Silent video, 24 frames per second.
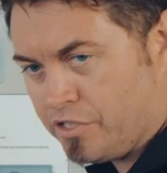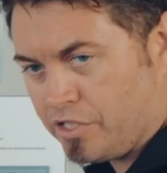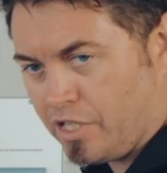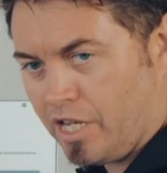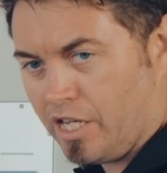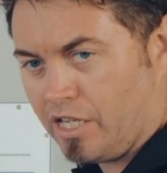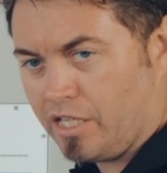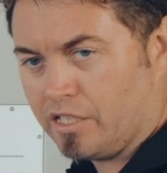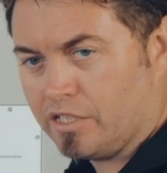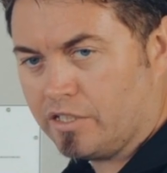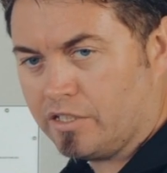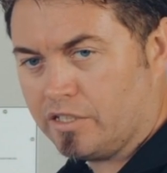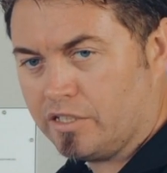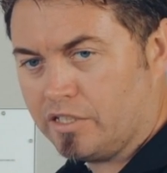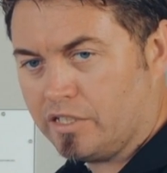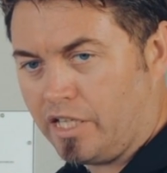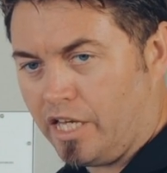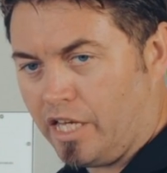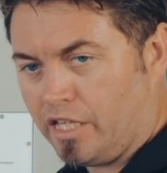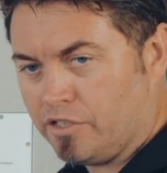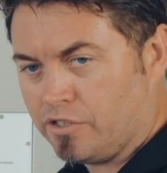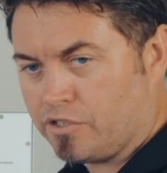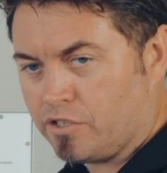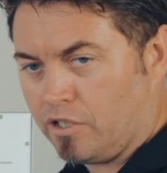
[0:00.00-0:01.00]
is a
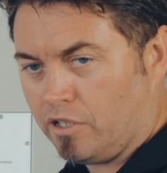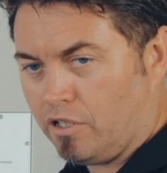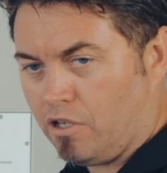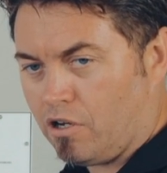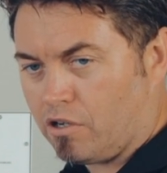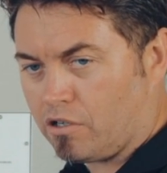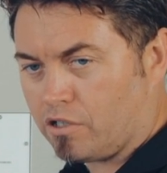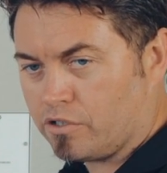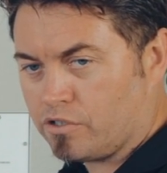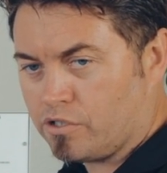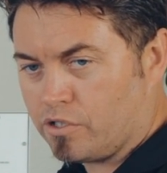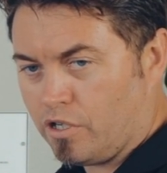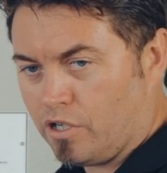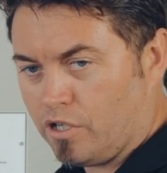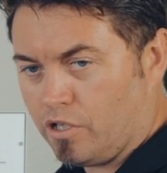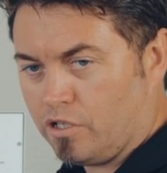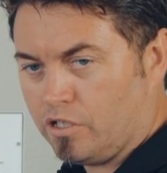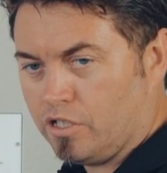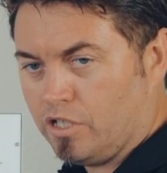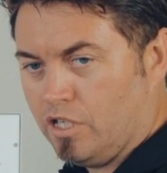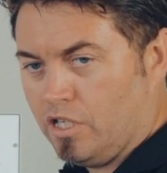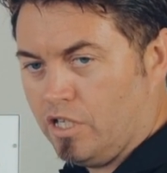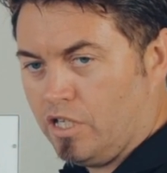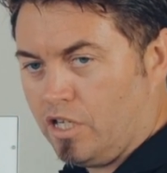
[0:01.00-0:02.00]
interlock,
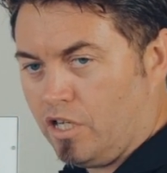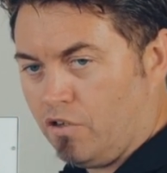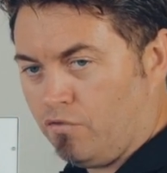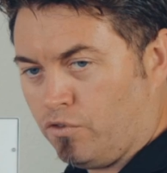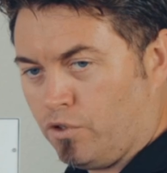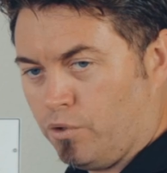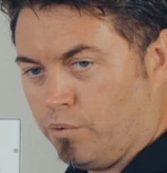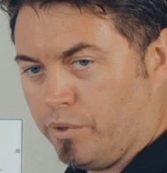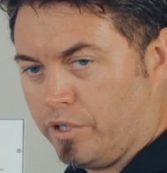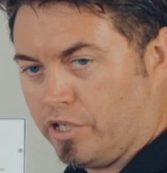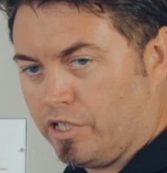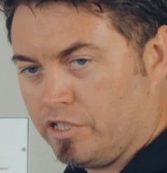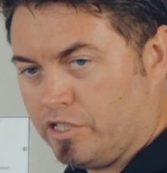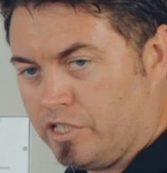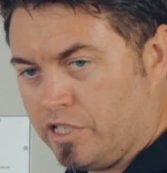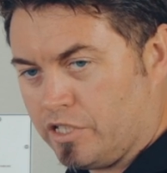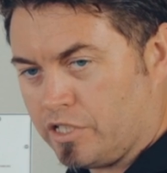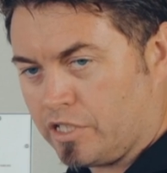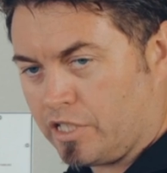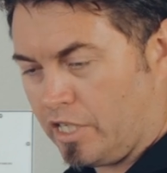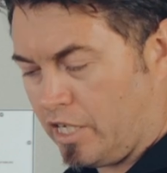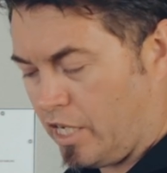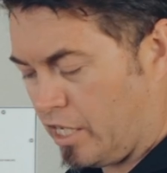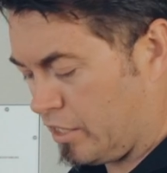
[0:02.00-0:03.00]
so if you were to
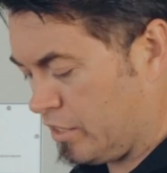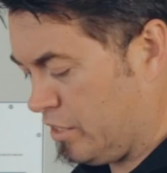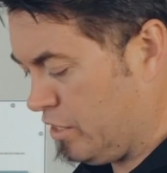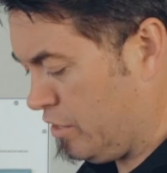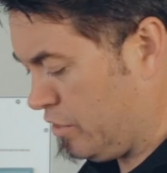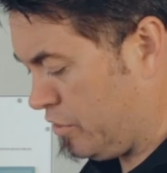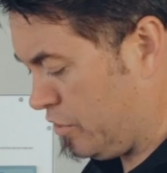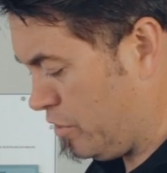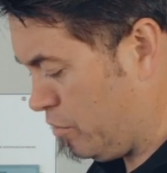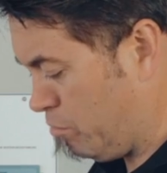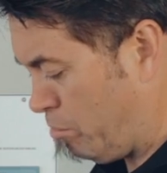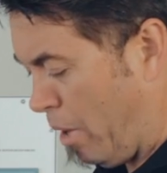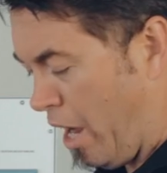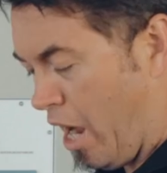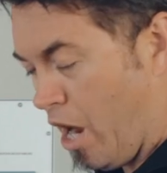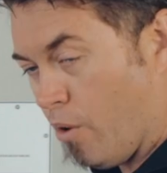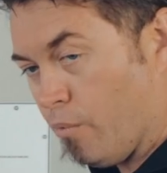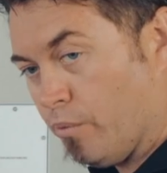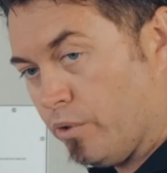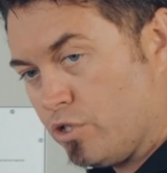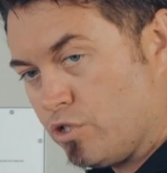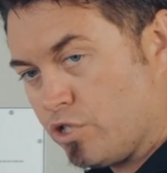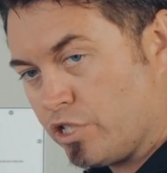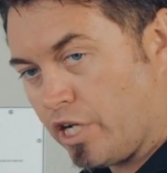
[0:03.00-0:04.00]
disconnect this, the
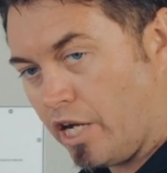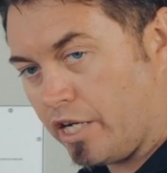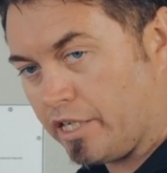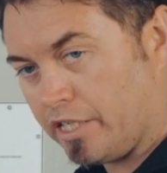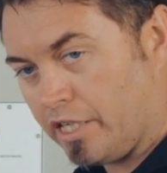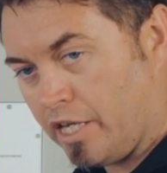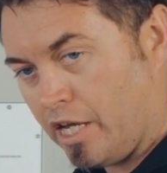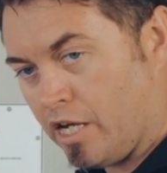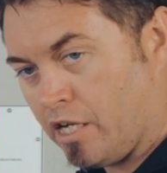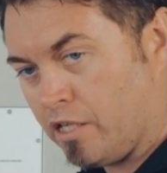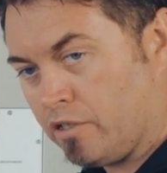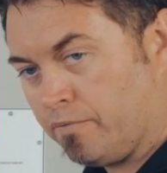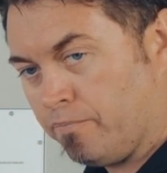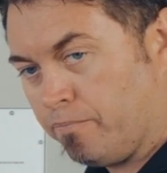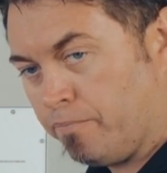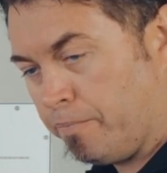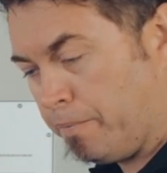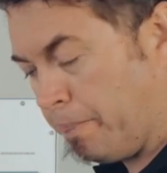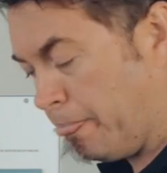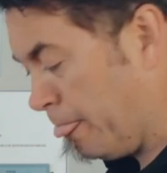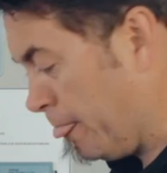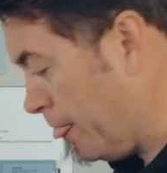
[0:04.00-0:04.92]
power would shut down.